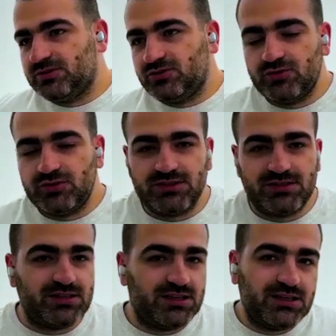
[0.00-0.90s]

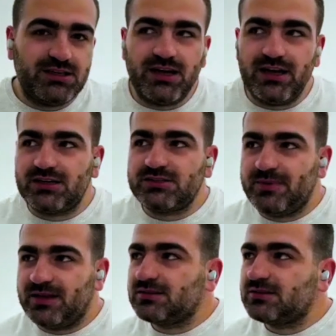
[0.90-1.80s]
UGC and
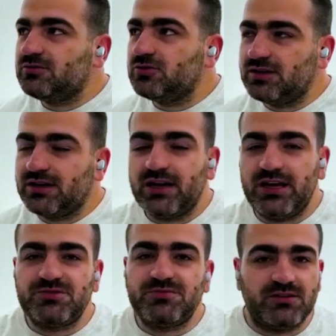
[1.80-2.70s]
expect good
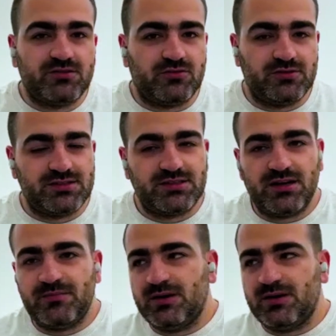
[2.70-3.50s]
engagement on some